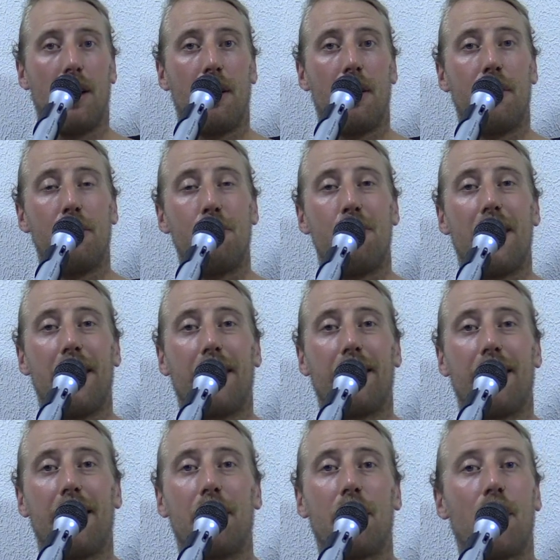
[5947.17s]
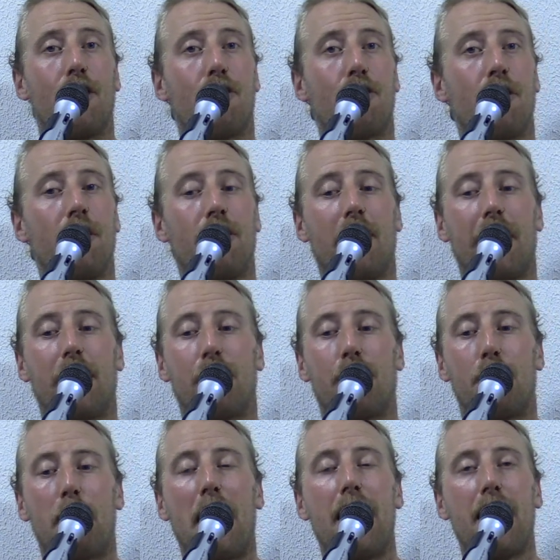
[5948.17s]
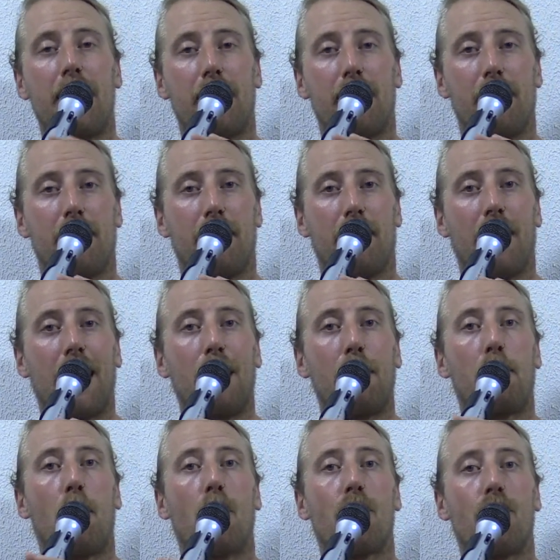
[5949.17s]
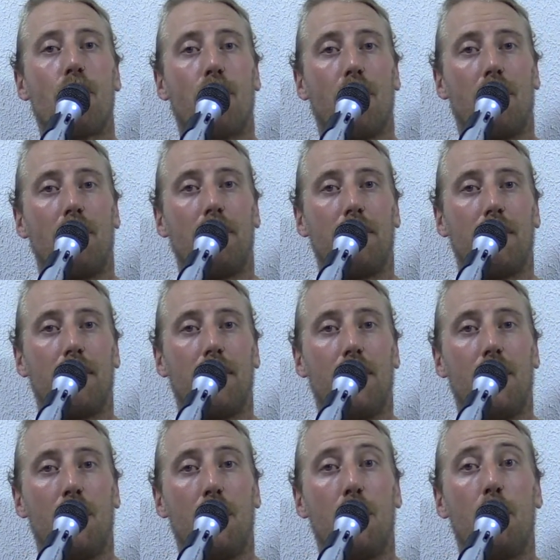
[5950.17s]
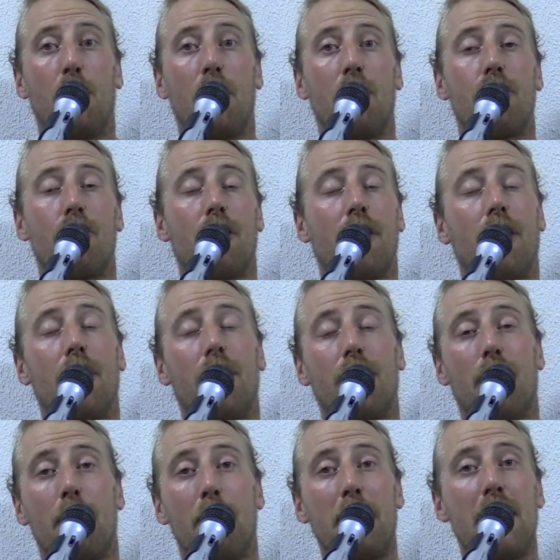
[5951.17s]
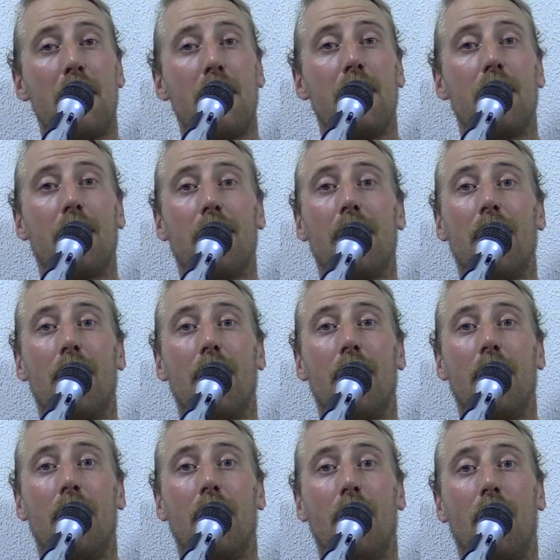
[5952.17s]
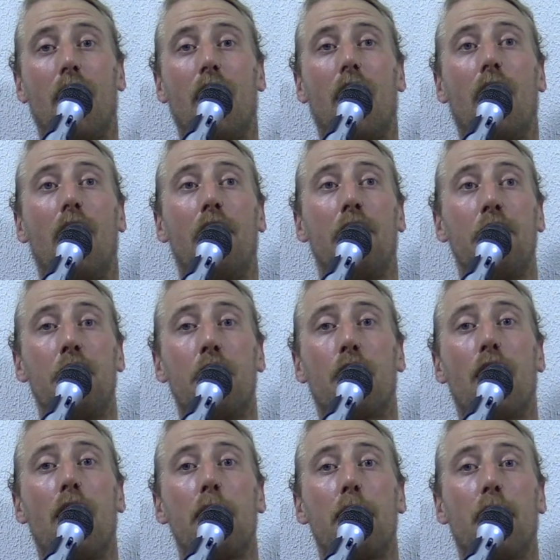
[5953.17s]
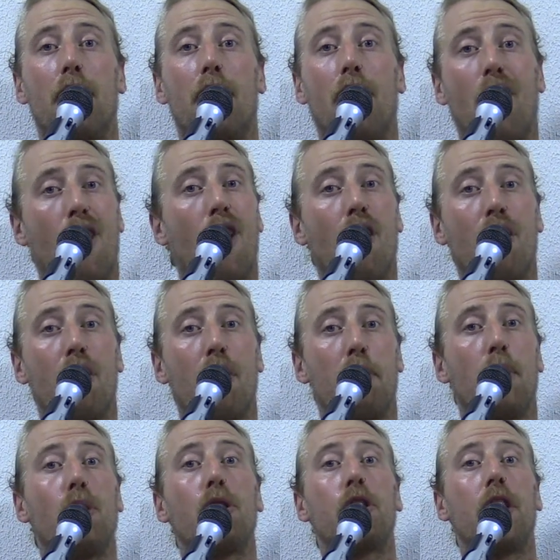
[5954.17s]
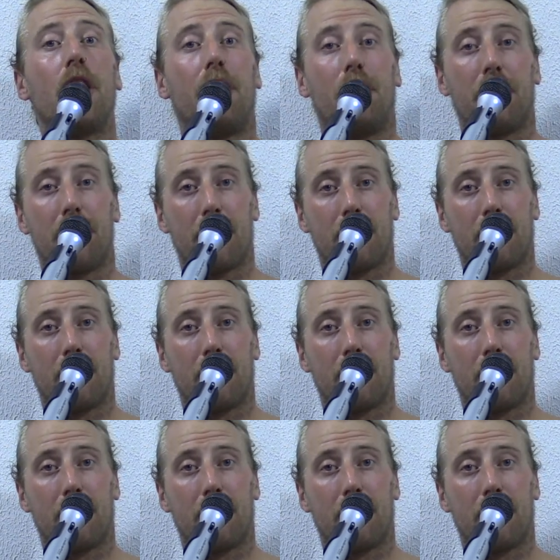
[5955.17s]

You take then countries like Spain, like Portugal, which to me, of Europe, are the bullshitters.